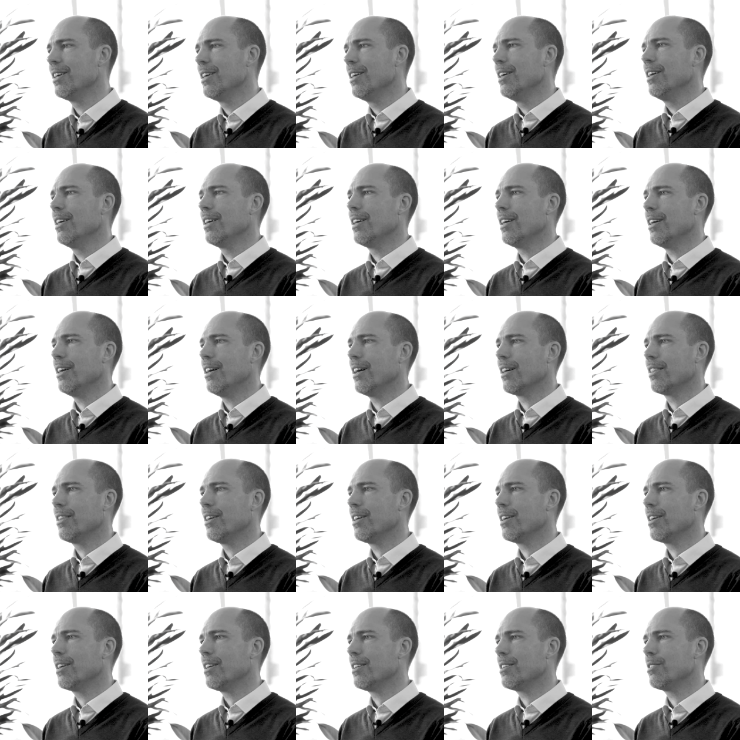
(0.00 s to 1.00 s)
Mm. Uh, I
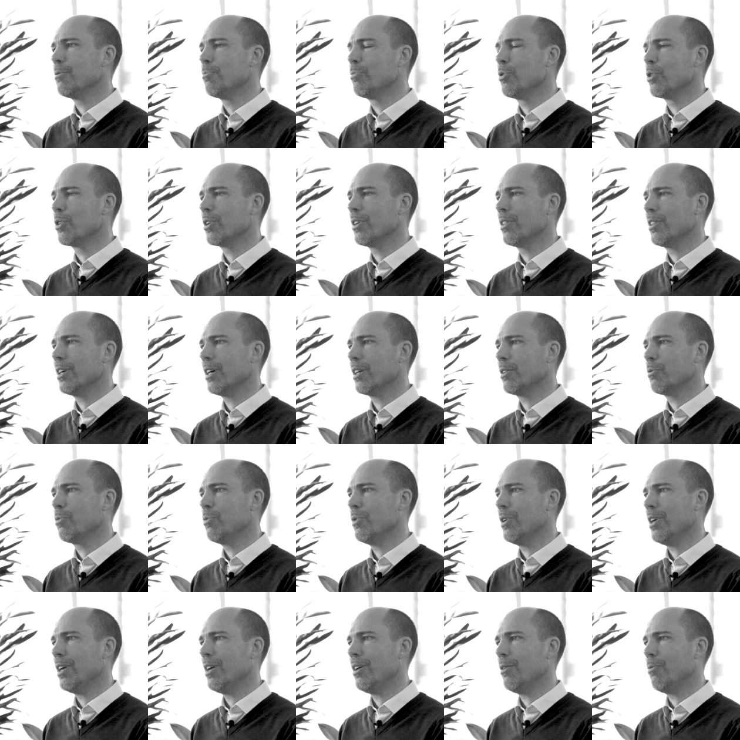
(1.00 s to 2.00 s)
think it's important that
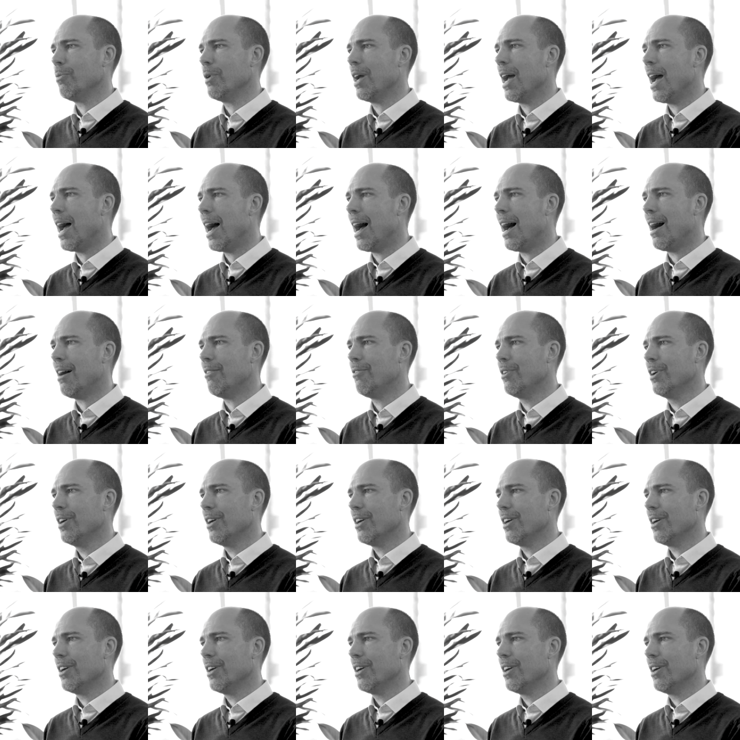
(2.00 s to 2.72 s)
we we have